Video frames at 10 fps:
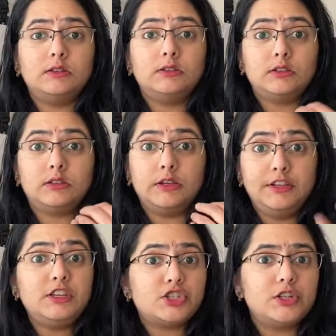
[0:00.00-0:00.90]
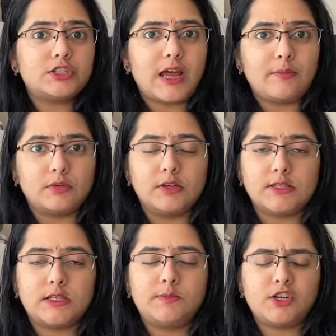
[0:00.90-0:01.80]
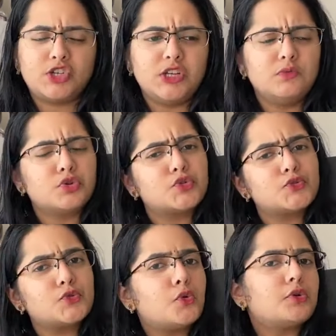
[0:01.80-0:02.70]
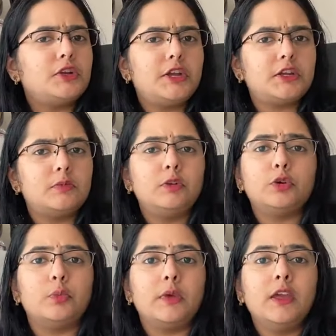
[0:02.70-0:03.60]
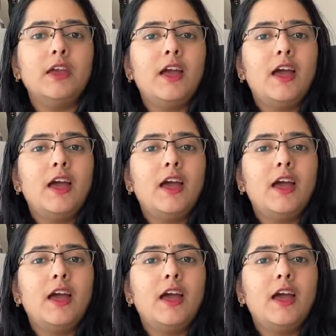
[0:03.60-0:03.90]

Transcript: the initial chapters, especially, were so relatable to me,